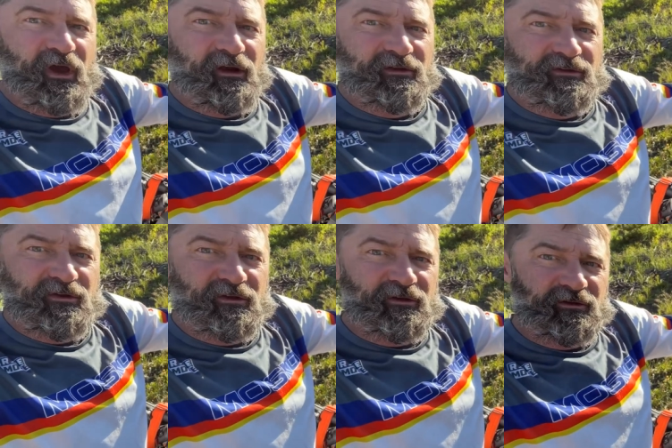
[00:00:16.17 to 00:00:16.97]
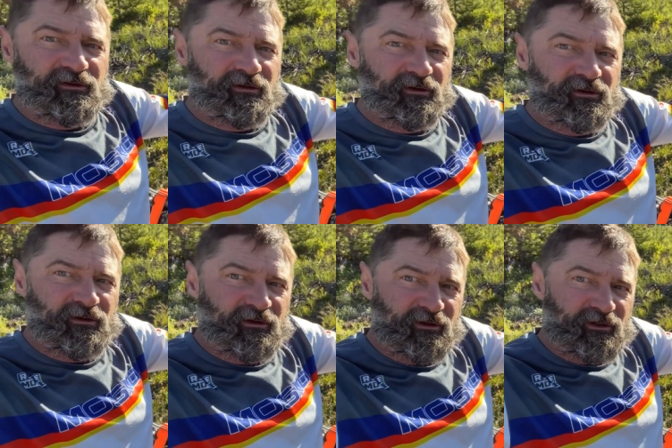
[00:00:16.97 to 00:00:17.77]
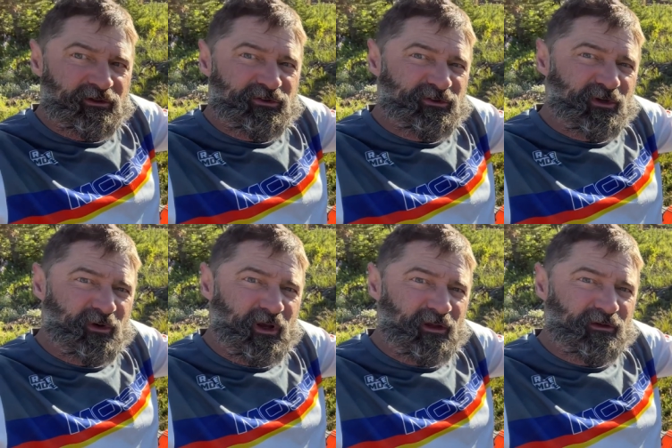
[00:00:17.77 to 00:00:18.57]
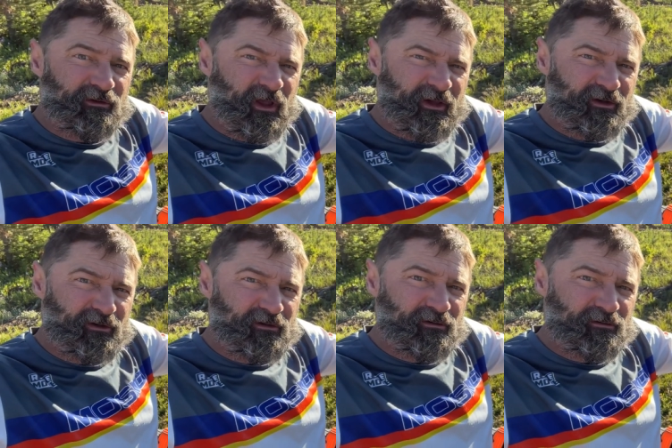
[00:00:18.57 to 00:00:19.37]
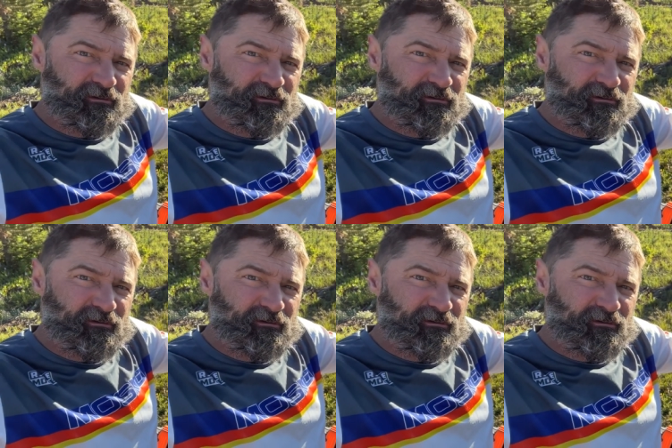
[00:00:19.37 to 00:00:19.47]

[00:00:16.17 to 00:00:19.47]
out it's the cigarette lighter